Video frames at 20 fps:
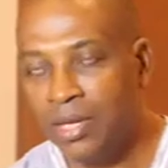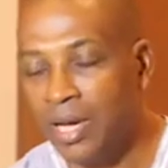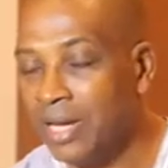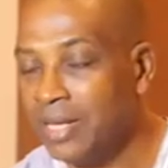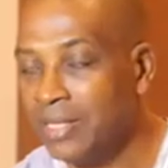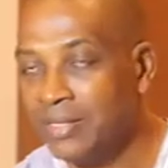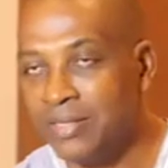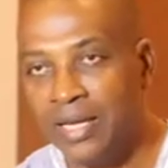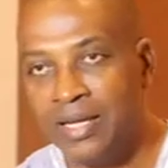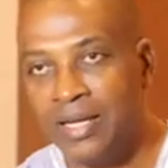
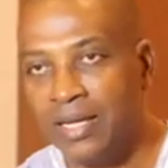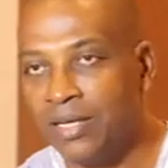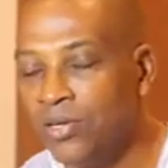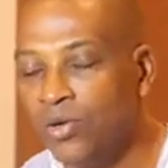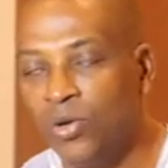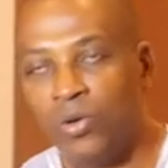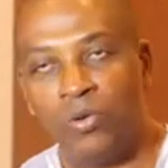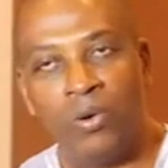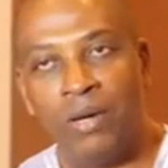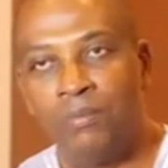I decided,
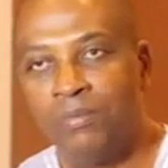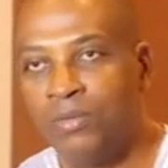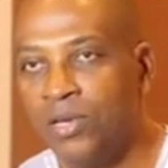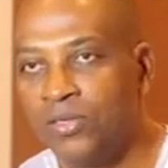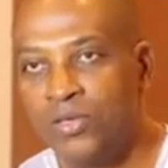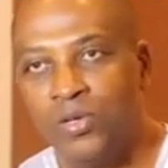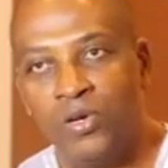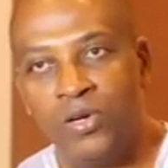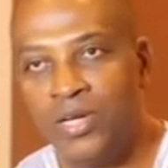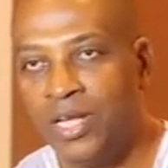no, I'm
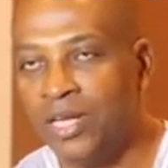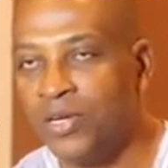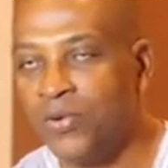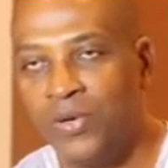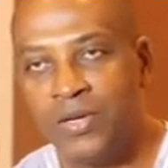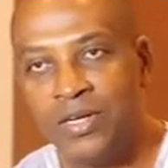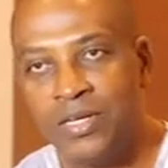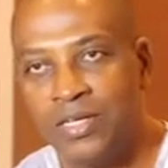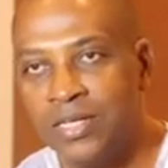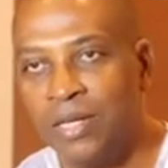not going
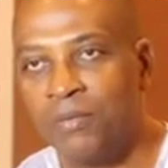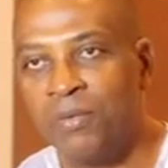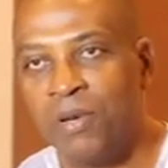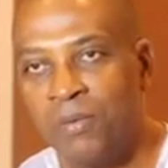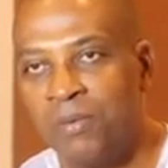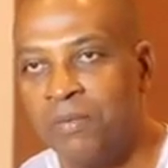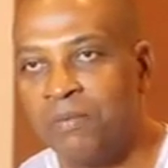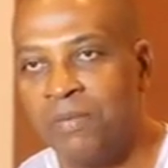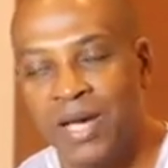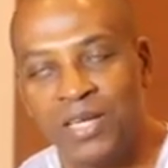anywhere else. I'm
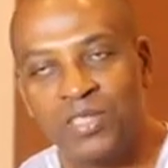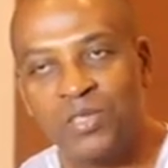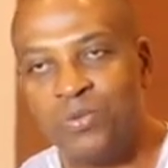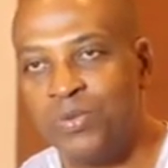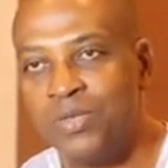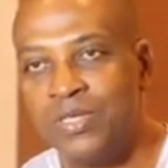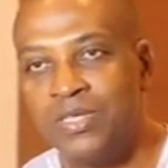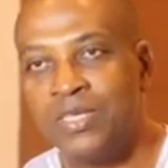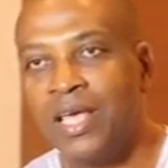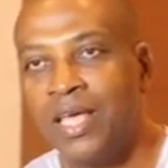coming back to
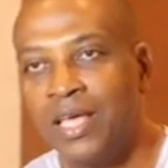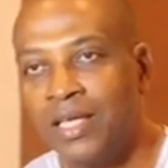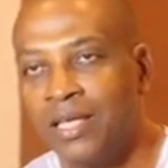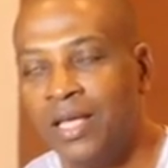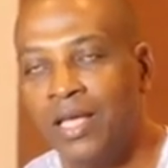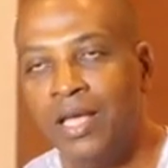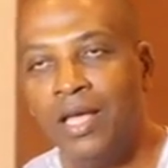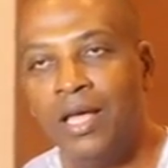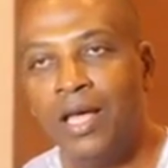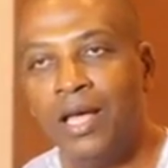Presec,
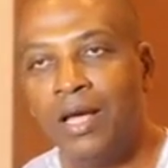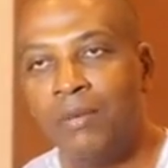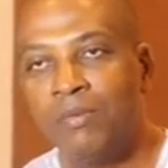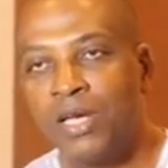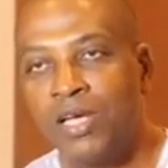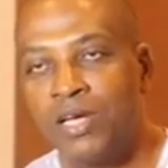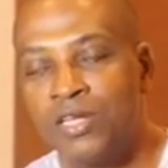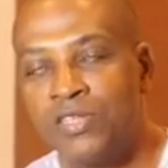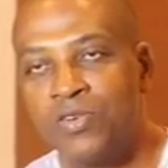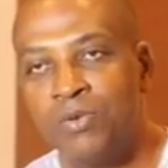
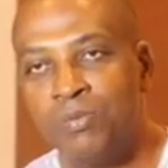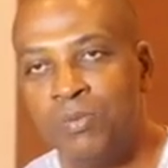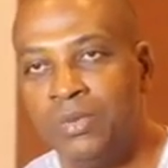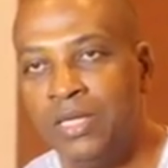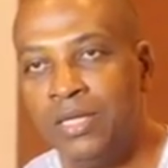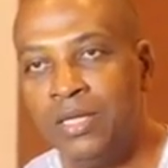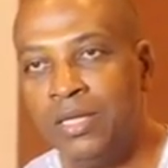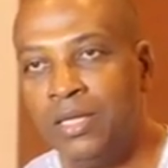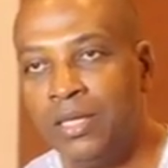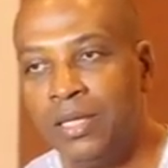because for
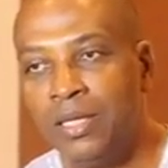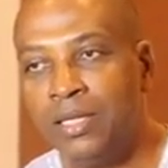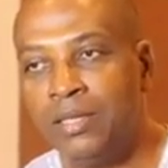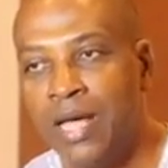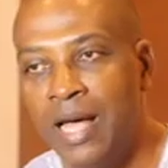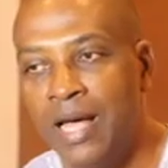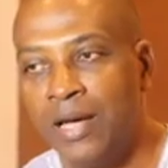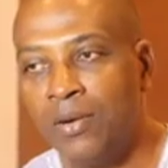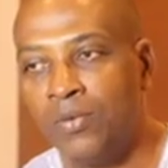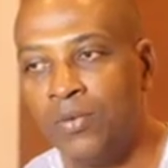me
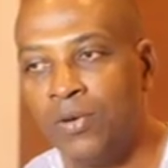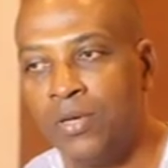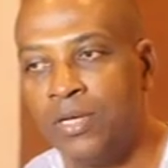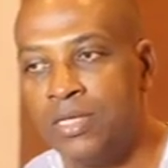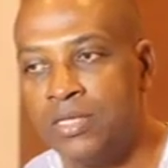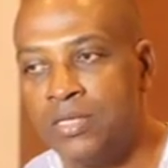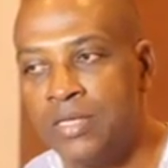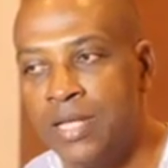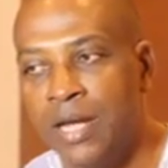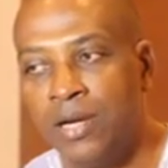that
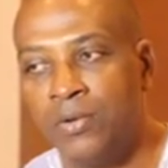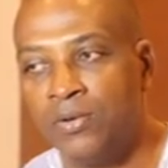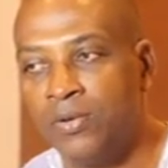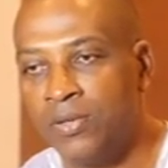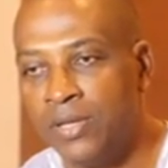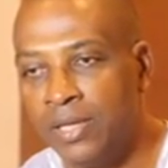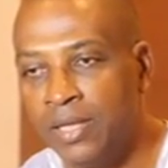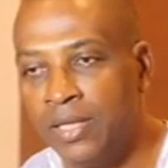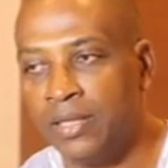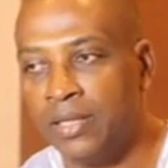
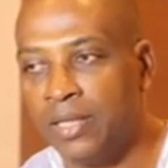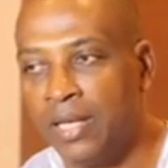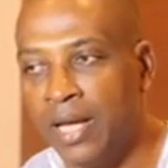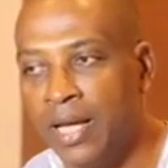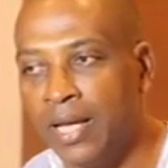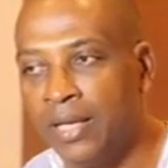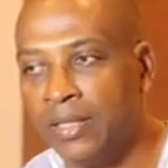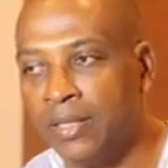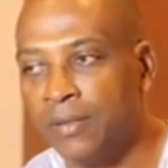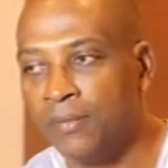really
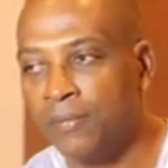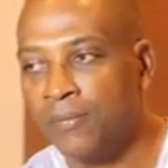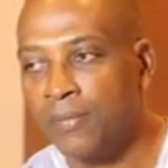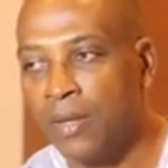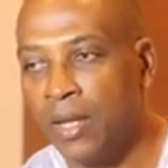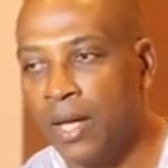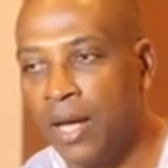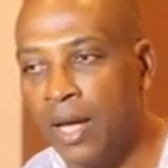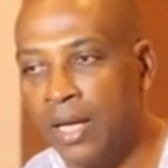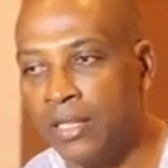
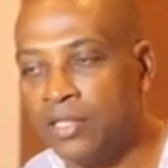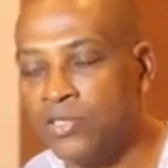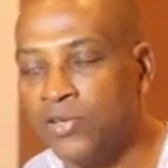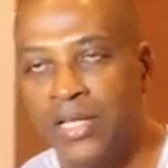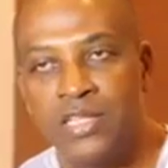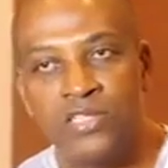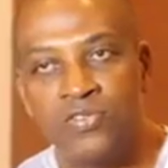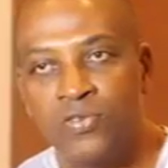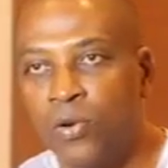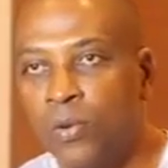had
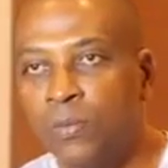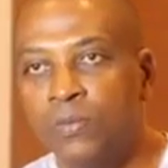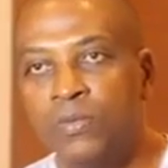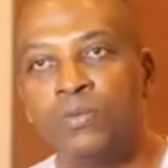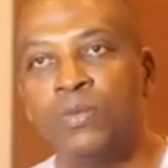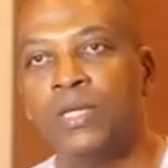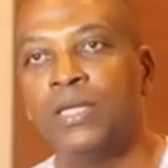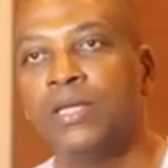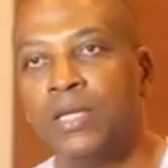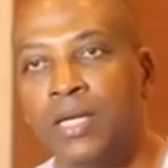
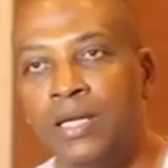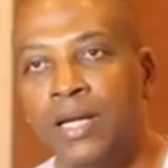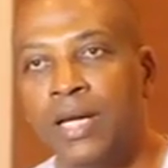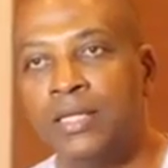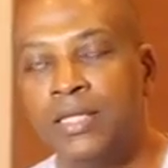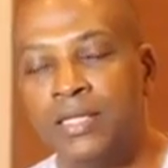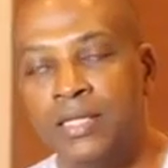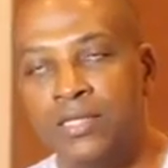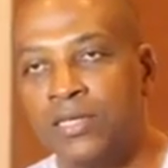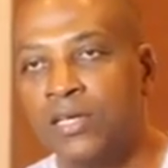transformed me, and I
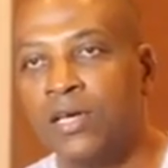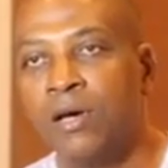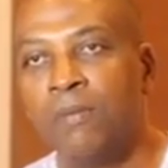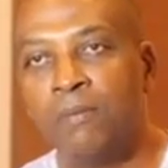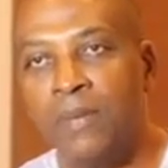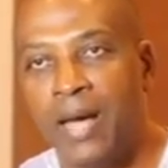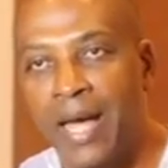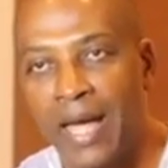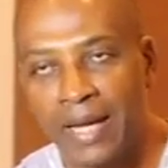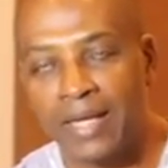needed to
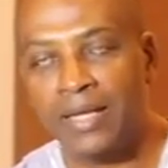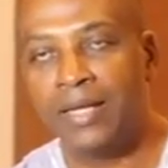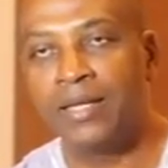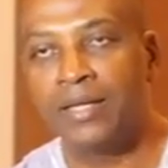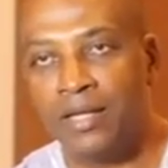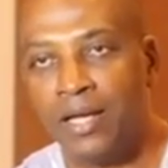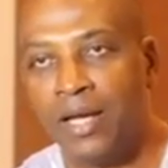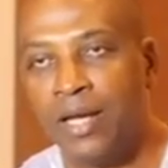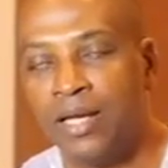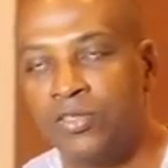come back
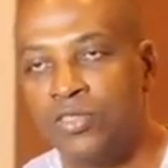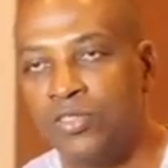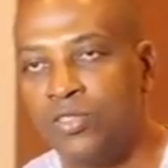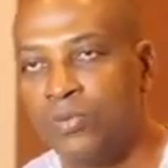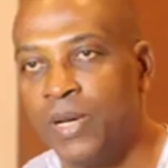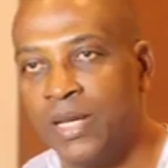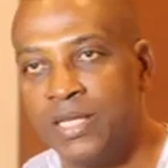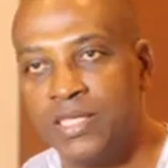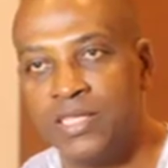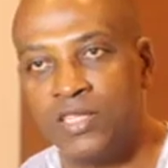to
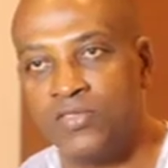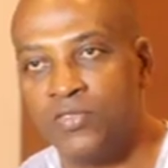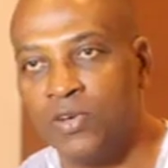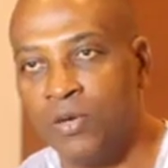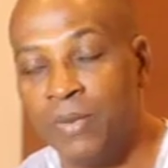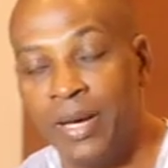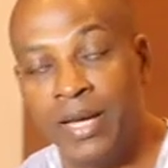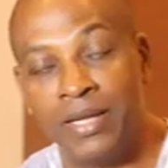do my sixth form.